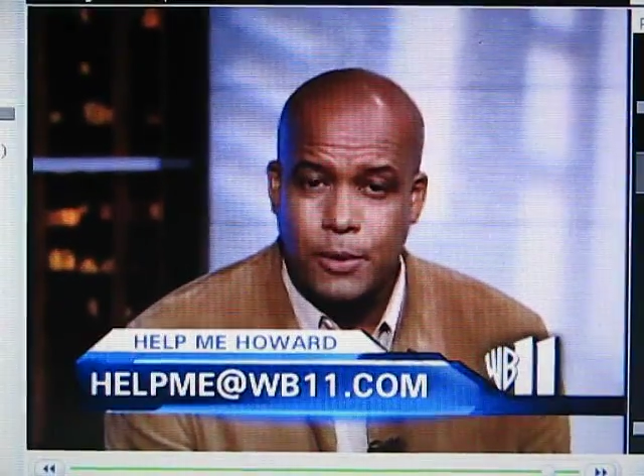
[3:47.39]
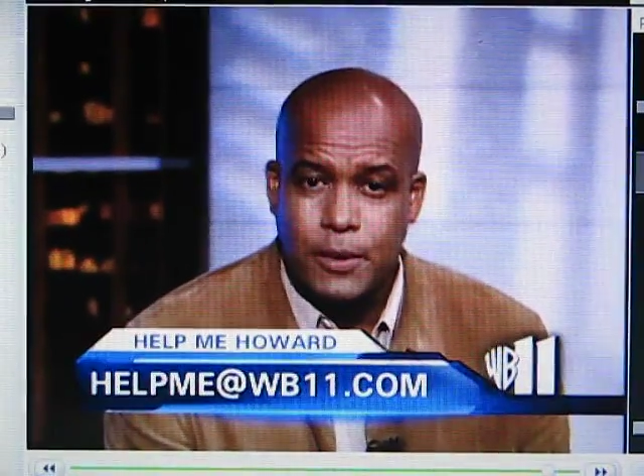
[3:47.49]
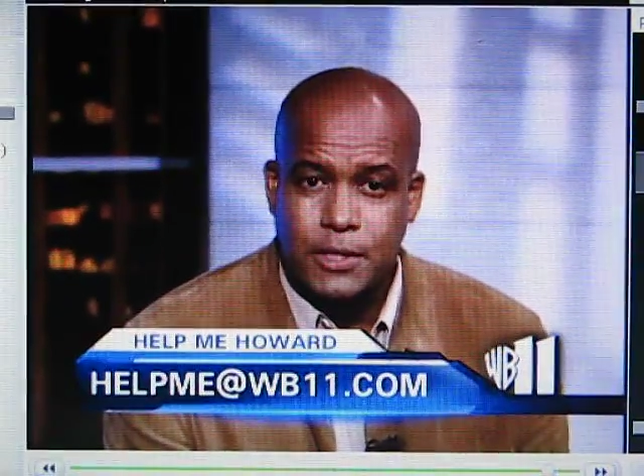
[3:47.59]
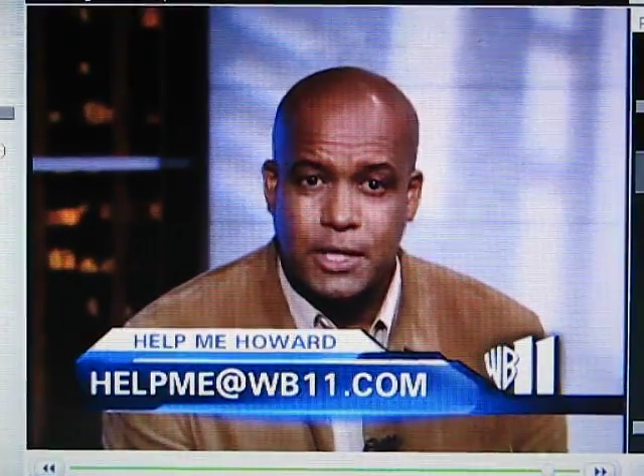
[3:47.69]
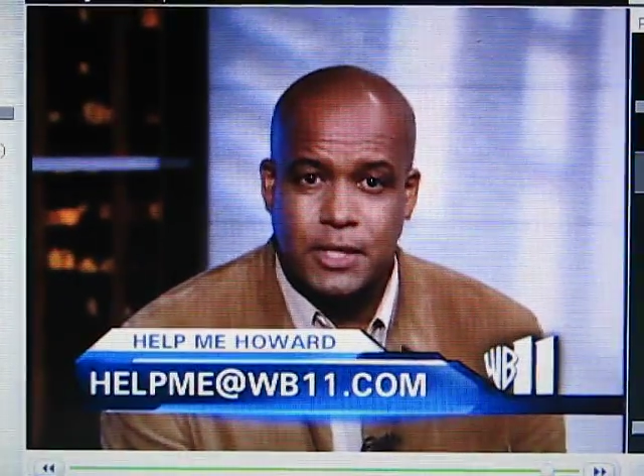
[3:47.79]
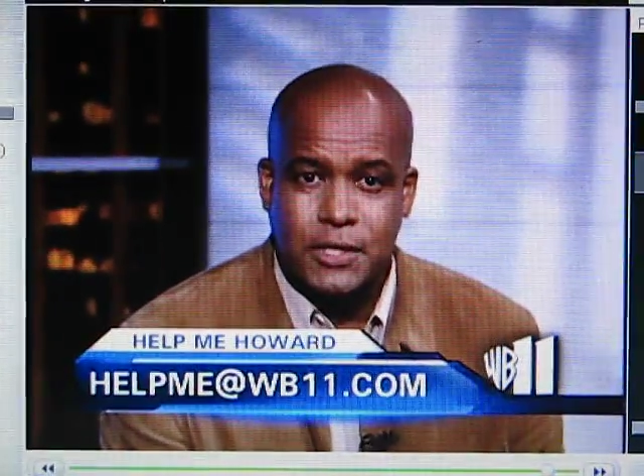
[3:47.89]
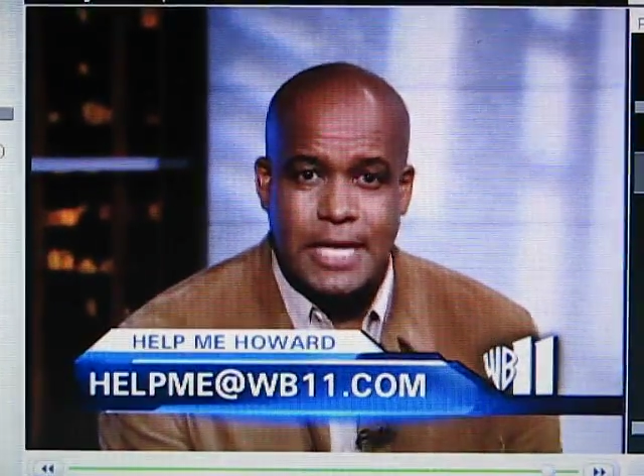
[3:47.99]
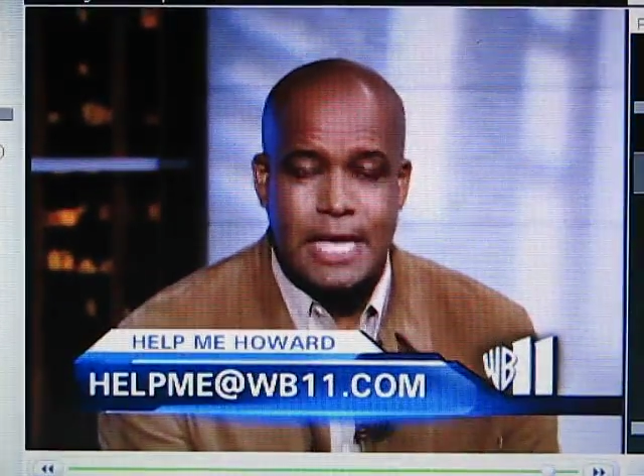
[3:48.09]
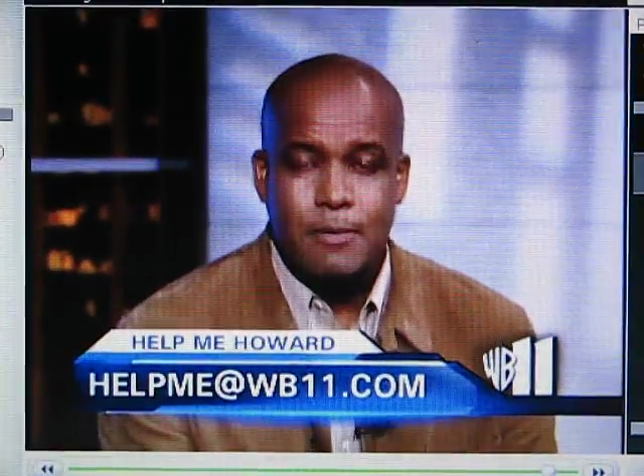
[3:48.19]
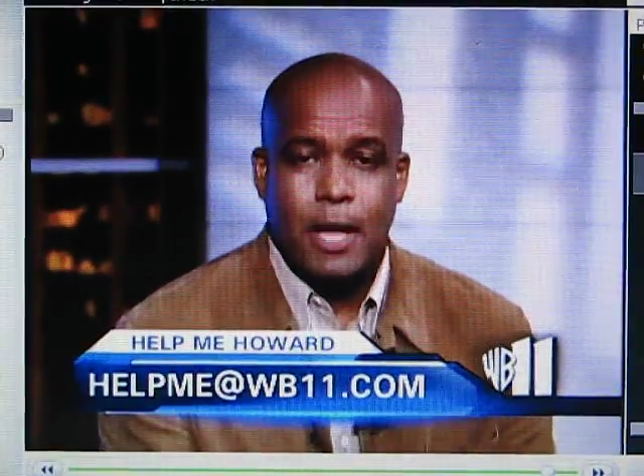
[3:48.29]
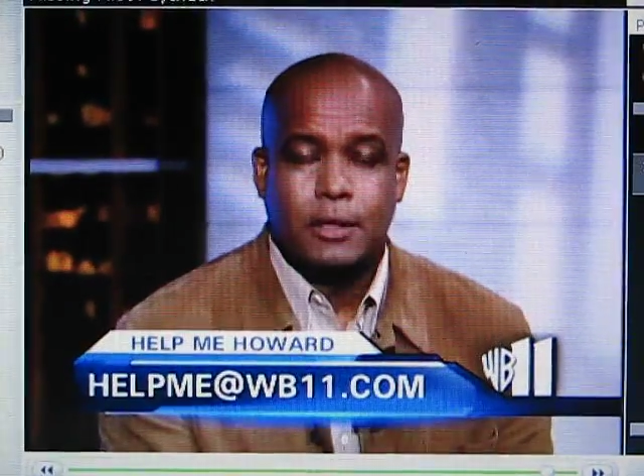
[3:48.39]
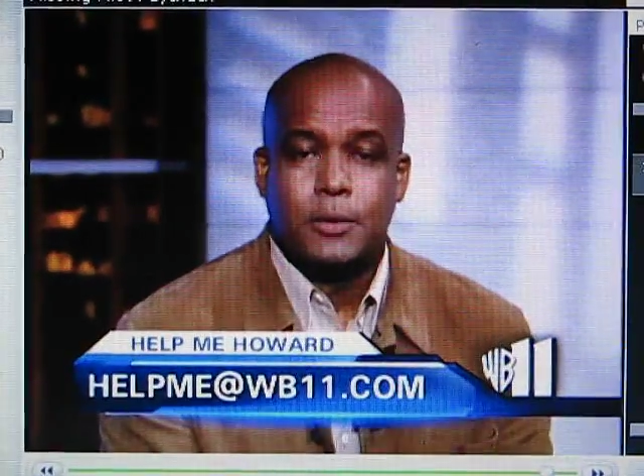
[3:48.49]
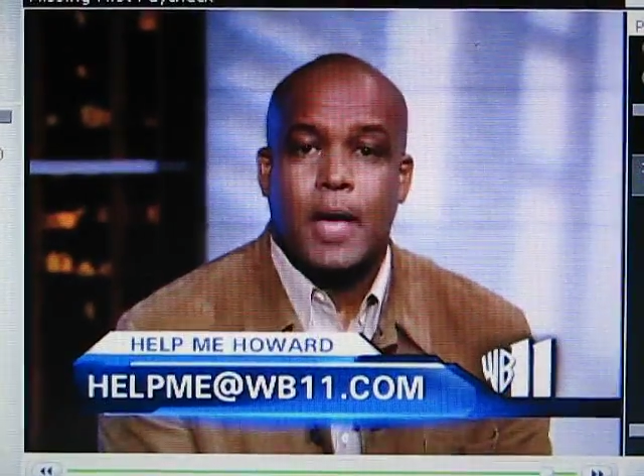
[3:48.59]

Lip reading: you can send us an email to